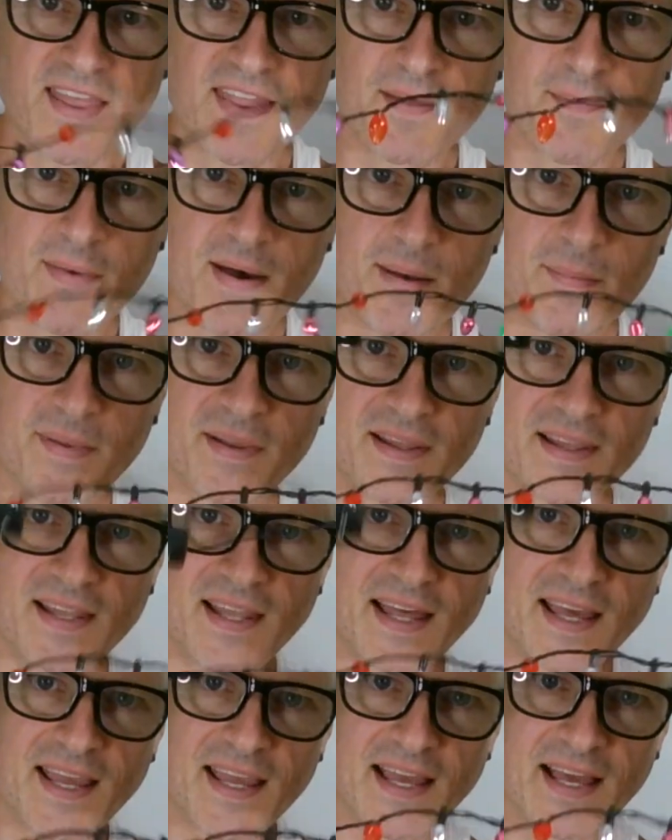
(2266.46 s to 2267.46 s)
them up
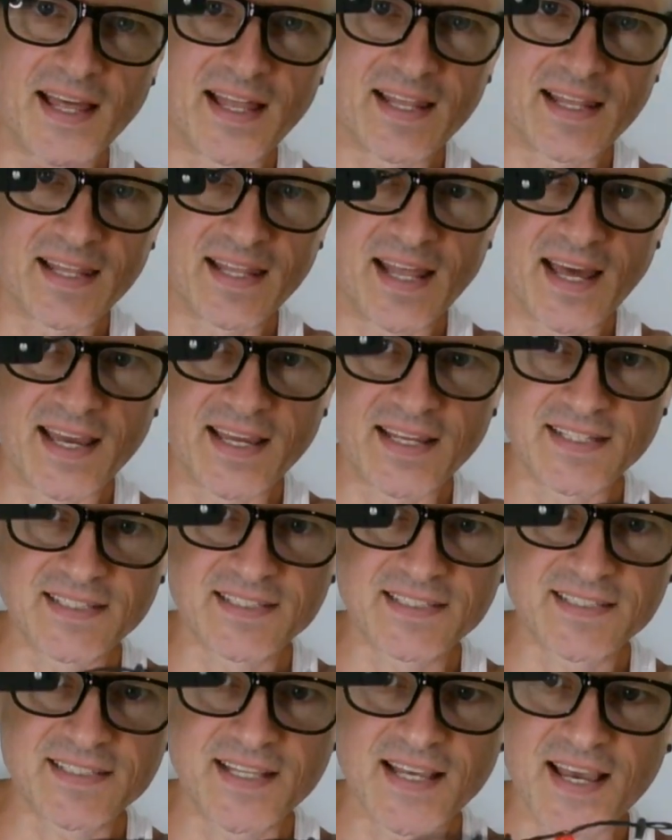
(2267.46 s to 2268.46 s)
like
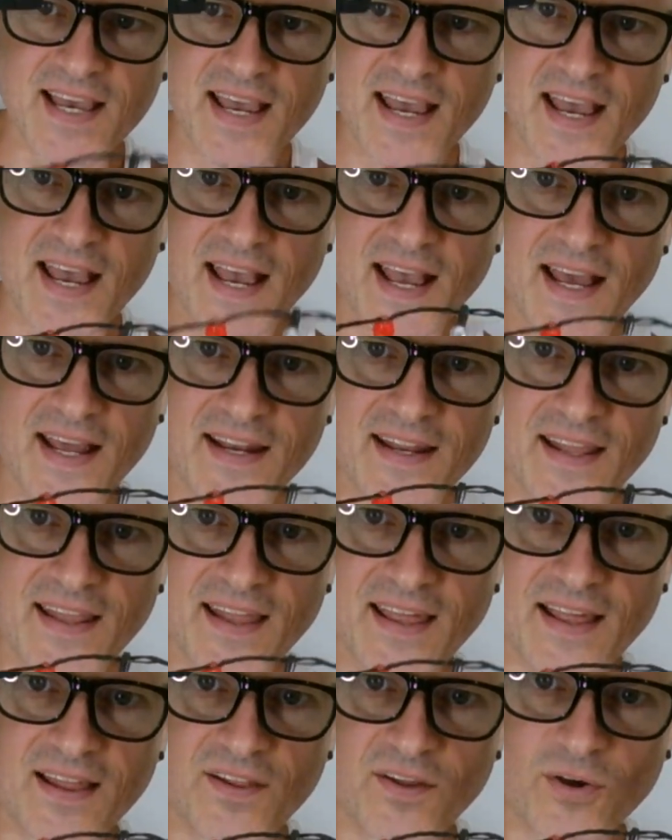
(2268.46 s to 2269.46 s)
lights, and
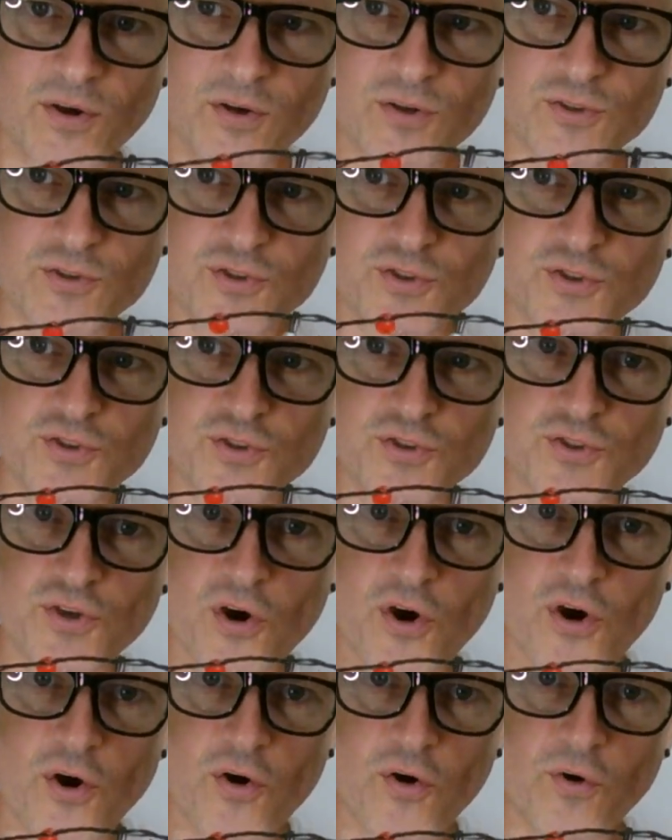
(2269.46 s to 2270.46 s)
they look
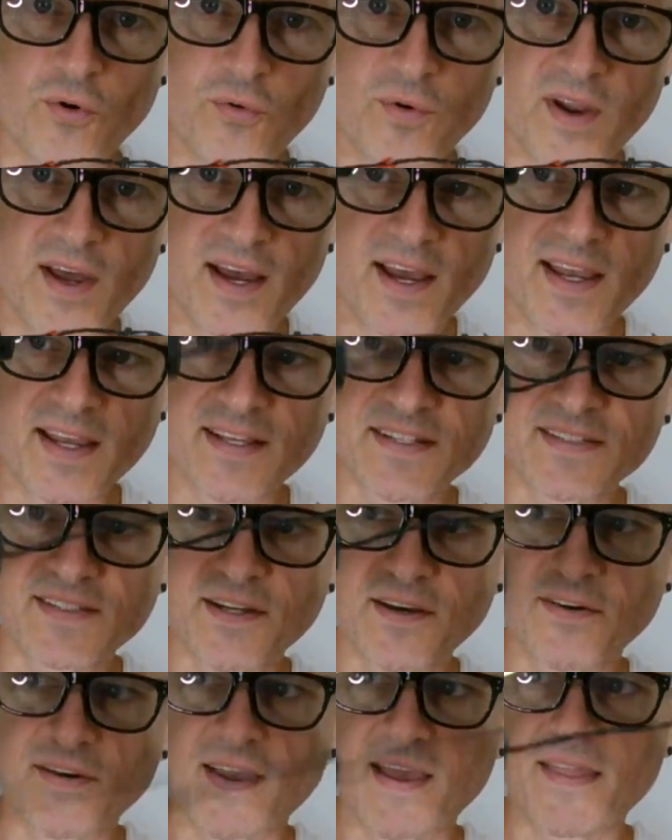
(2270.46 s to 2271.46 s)
so nice.
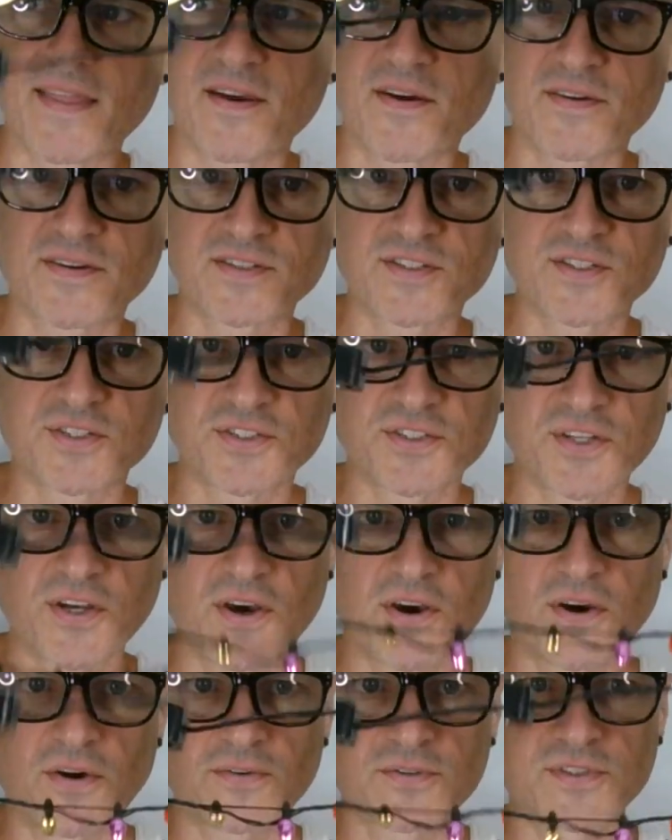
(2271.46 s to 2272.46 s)
Oh yeah, they're so